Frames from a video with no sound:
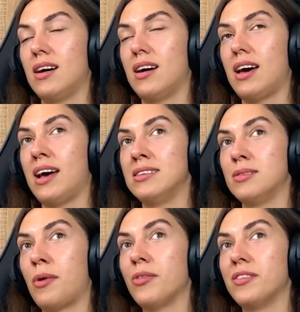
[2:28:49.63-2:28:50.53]
and
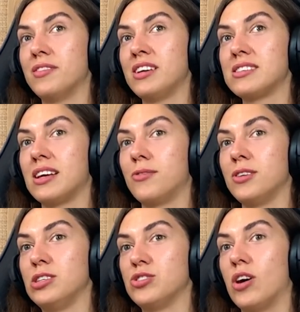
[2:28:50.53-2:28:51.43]
about the things that really
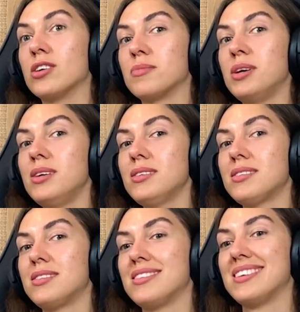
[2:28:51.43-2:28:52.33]
shocked me
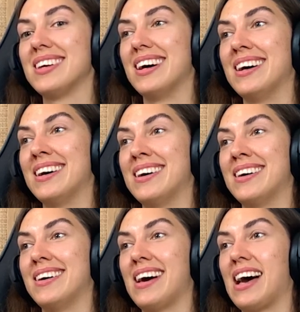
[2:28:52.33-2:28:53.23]

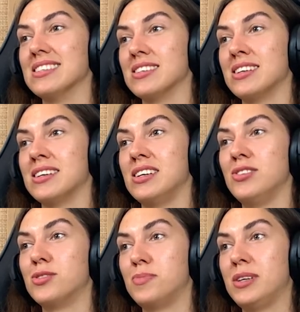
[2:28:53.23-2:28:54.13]
uh, as a
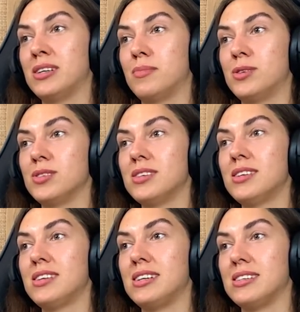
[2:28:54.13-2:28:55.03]
European person
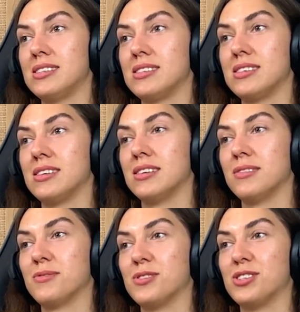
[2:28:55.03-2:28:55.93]
is uh,
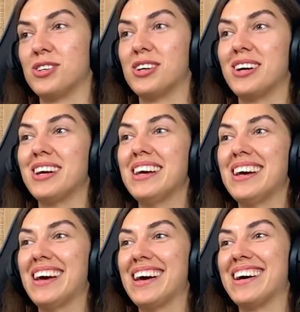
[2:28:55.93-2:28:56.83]
for sure
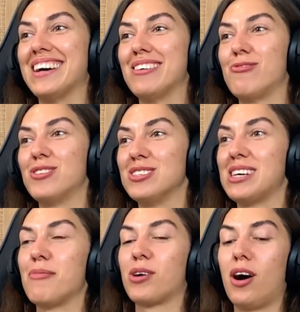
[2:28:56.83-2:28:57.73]
uh, first
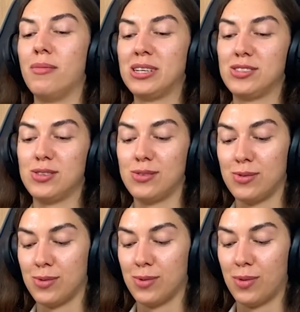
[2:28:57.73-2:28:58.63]
time coming
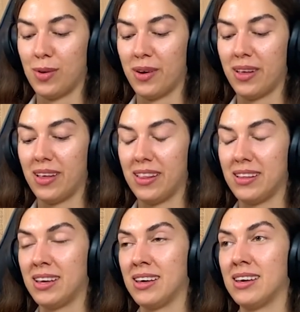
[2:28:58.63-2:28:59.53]
to
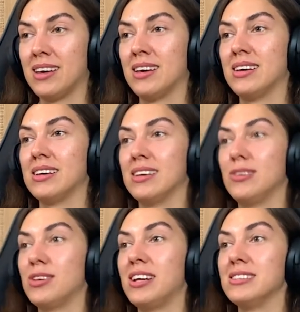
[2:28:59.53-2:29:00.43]
the
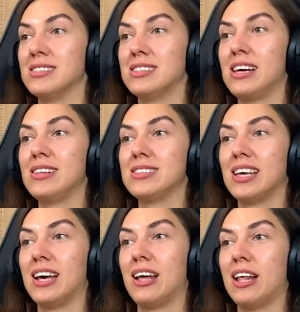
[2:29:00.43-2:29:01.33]
United States
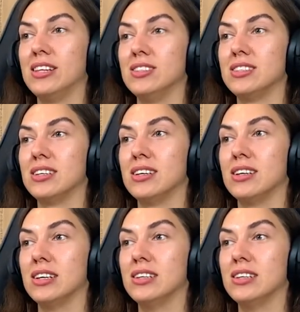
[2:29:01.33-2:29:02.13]
and uh,